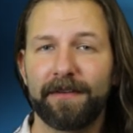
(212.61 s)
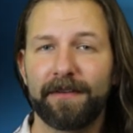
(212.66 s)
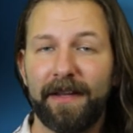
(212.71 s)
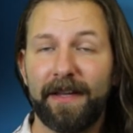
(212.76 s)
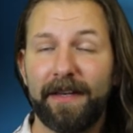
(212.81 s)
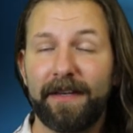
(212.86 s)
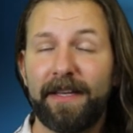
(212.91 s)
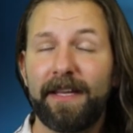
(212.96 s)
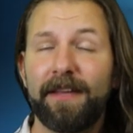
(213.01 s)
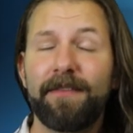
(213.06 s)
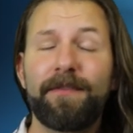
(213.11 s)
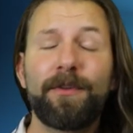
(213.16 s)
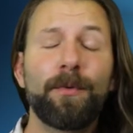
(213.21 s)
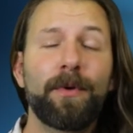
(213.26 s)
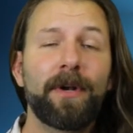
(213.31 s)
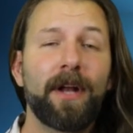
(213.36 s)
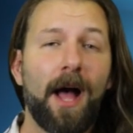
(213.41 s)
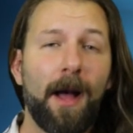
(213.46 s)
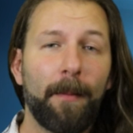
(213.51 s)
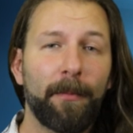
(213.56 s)
and give you
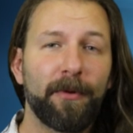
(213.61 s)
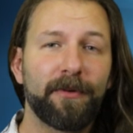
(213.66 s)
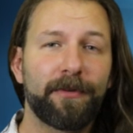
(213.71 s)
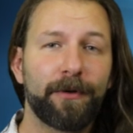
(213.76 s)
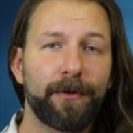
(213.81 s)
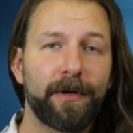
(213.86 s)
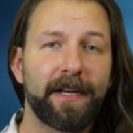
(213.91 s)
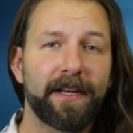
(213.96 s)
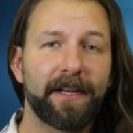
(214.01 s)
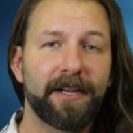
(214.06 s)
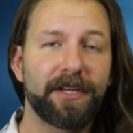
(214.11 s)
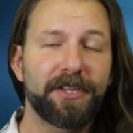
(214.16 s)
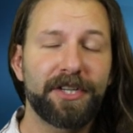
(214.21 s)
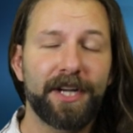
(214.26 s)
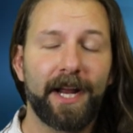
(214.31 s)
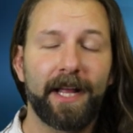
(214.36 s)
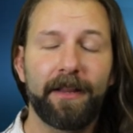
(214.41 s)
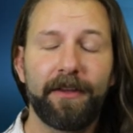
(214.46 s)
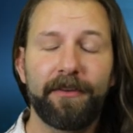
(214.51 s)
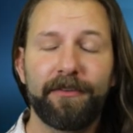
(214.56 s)
an opportunity to
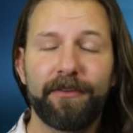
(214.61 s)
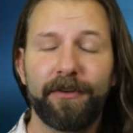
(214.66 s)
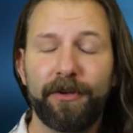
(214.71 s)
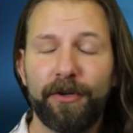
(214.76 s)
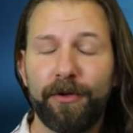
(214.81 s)
challenge a